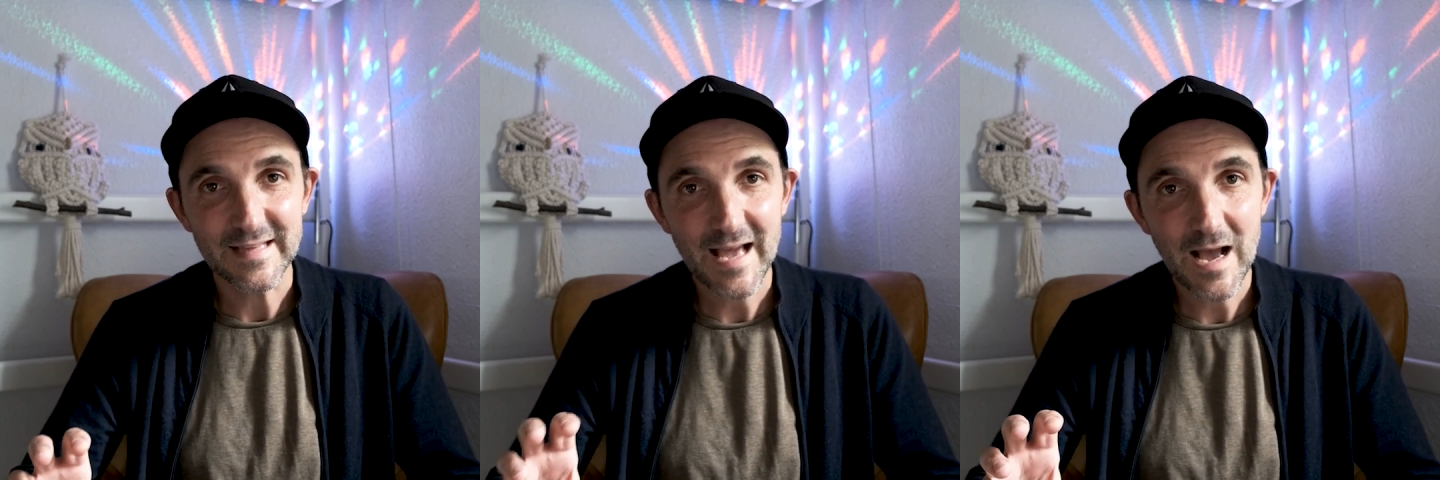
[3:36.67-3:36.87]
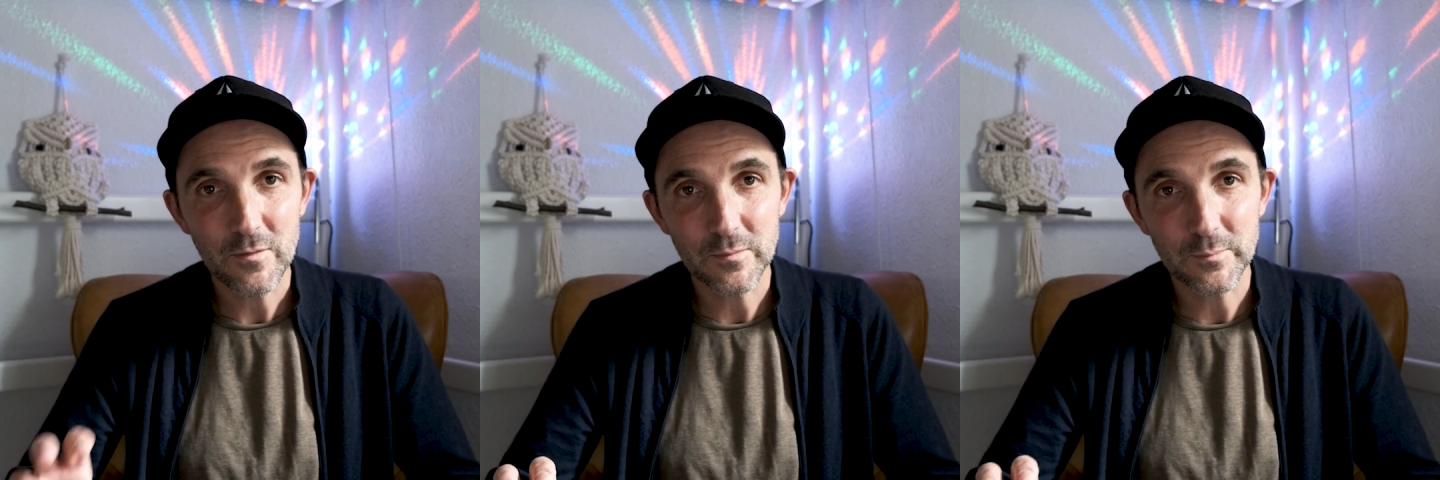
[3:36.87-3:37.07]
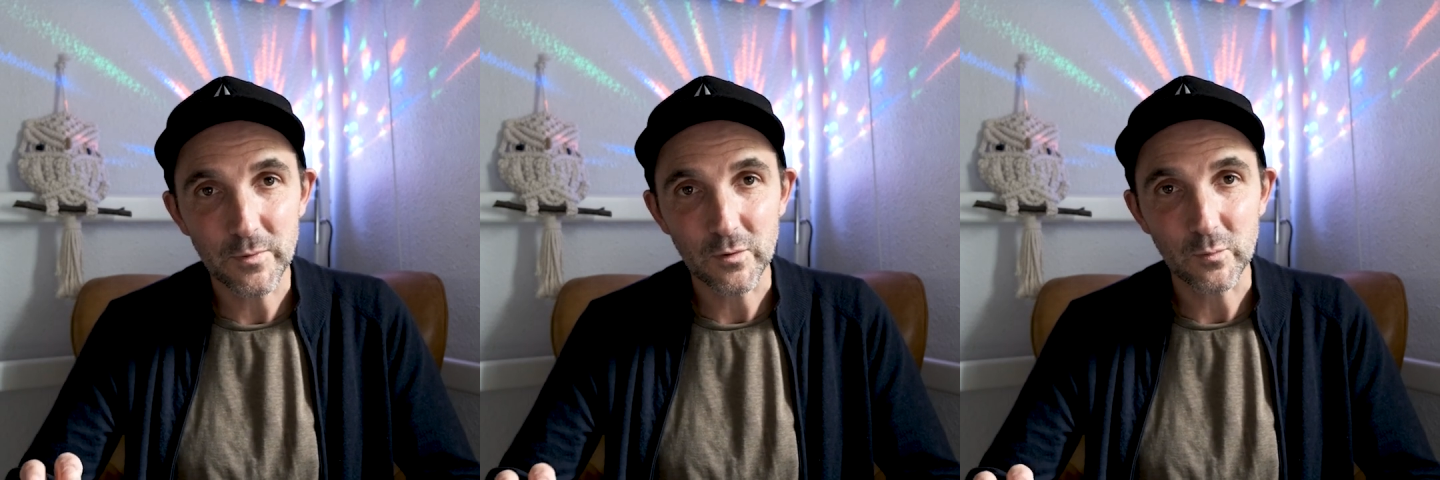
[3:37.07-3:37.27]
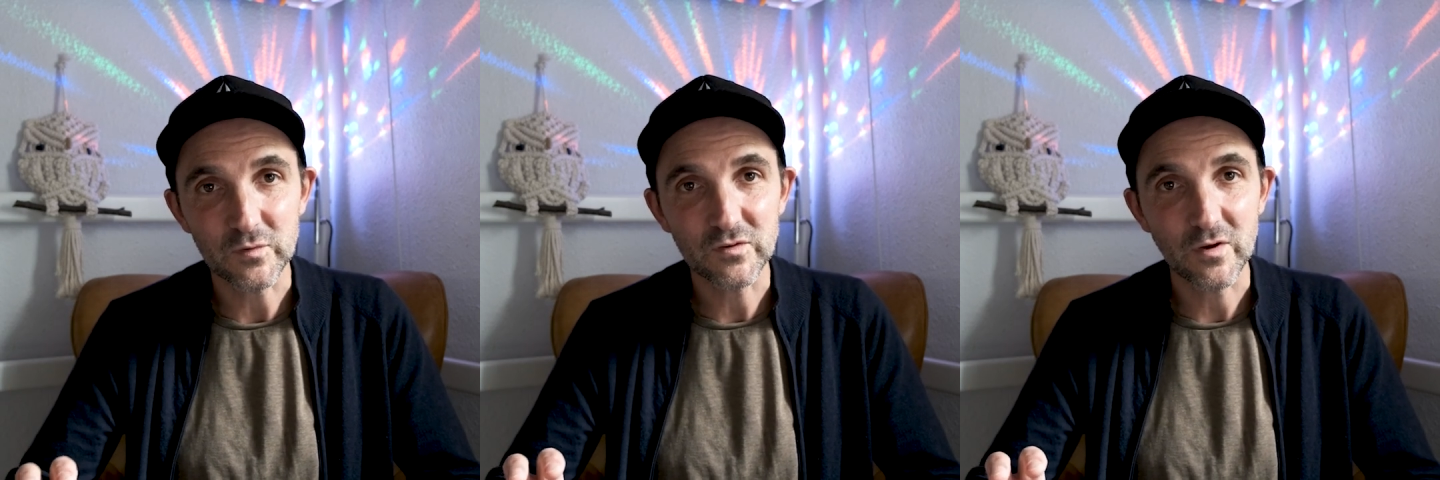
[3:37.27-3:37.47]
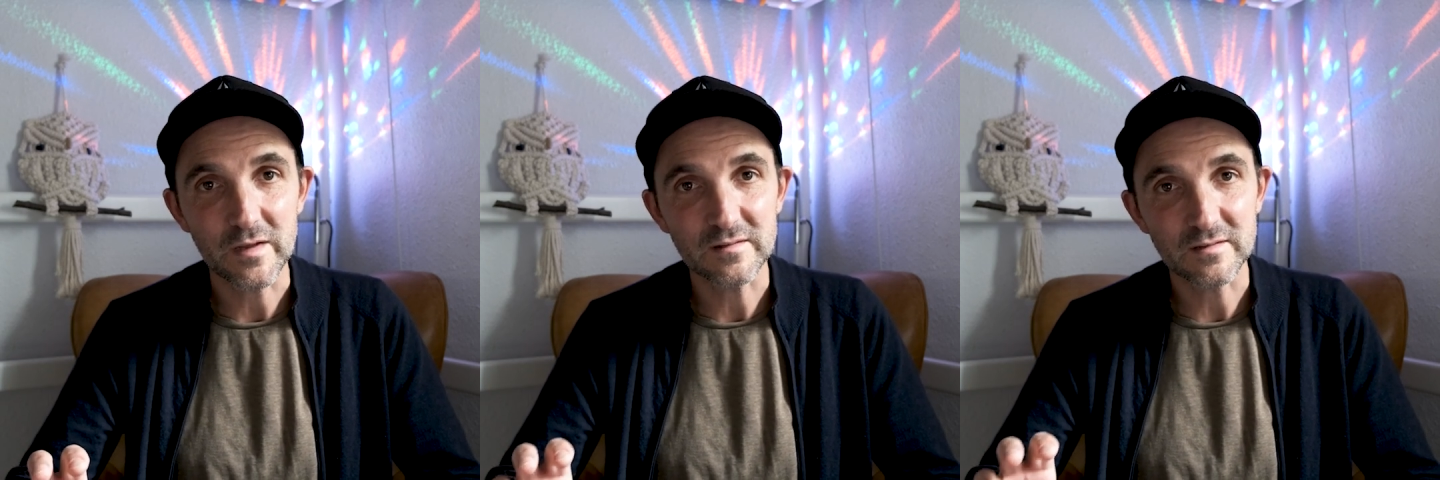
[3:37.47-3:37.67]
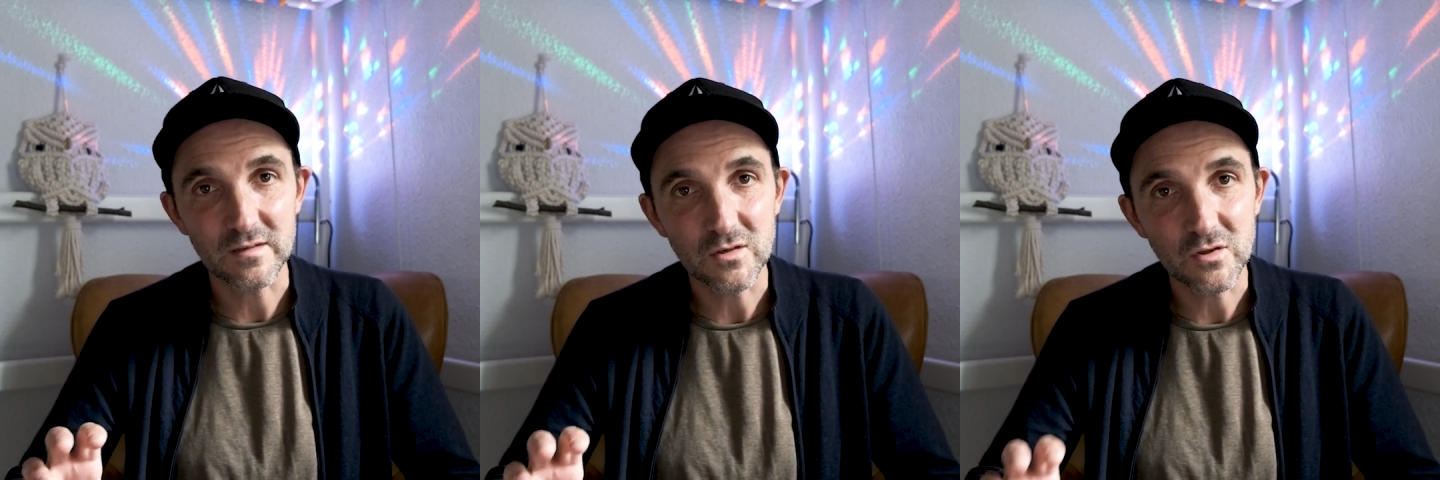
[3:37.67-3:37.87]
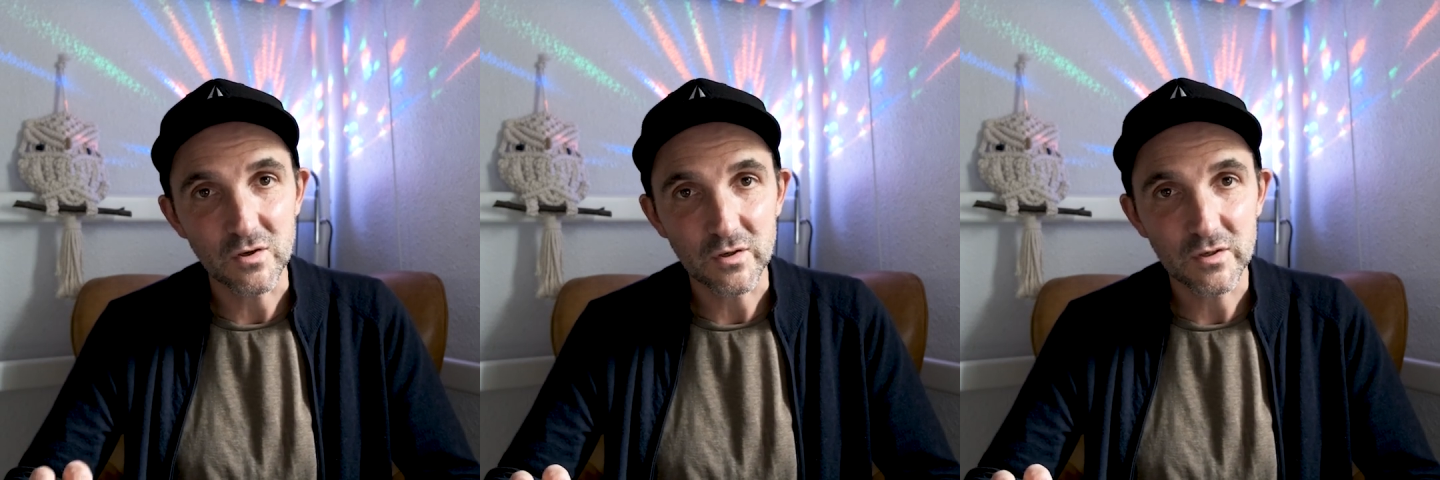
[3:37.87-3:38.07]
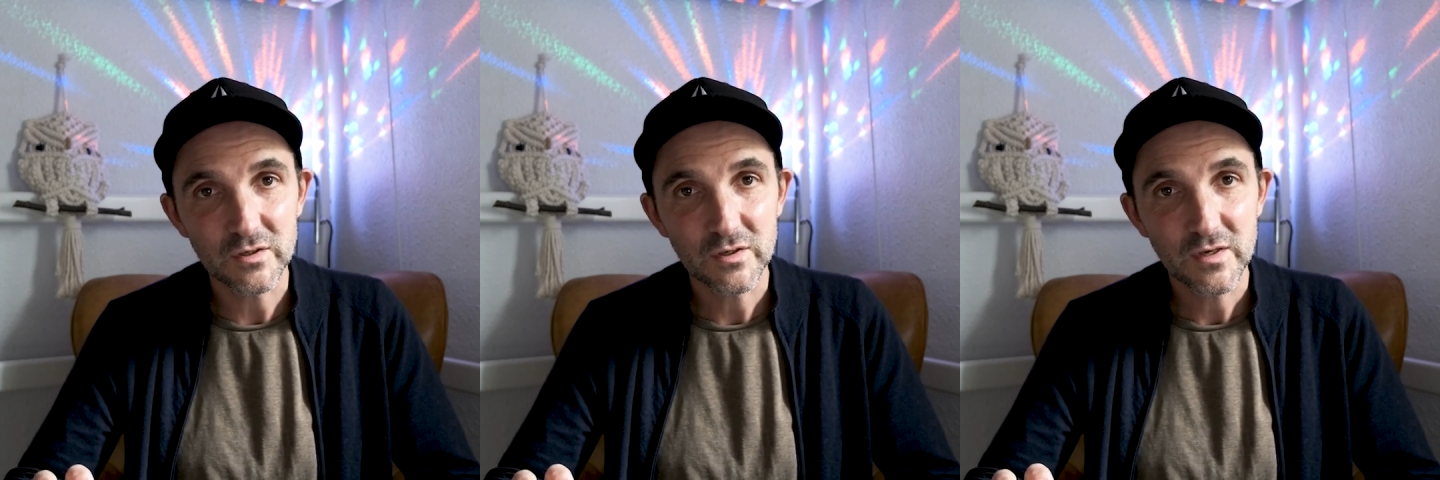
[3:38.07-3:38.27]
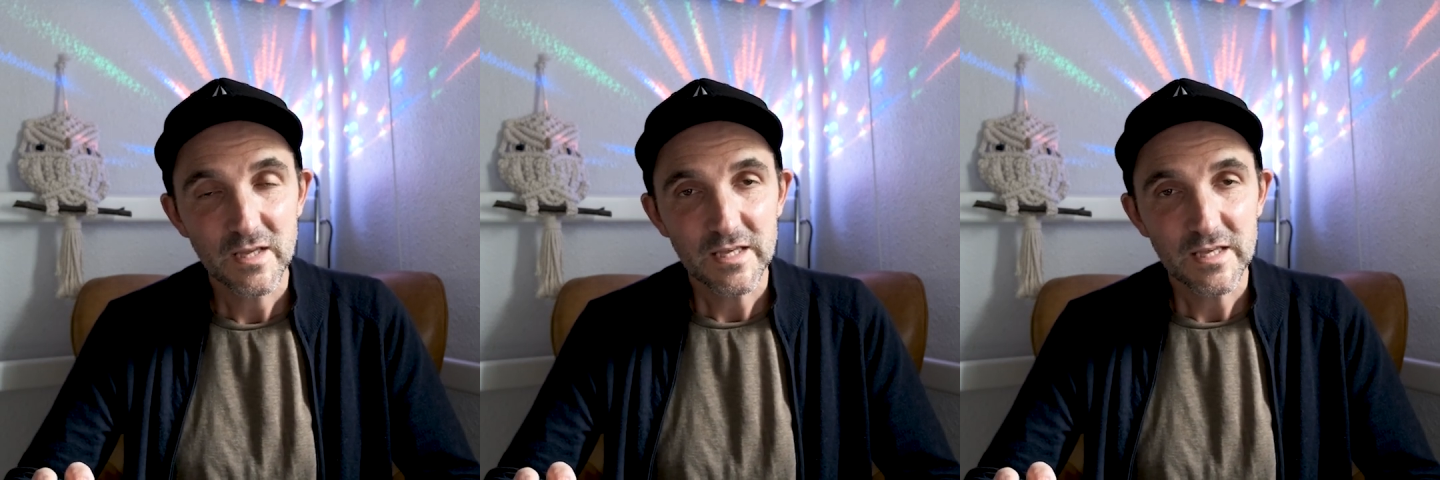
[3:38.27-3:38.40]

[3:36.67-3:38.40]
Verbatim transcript: how the book was going to look.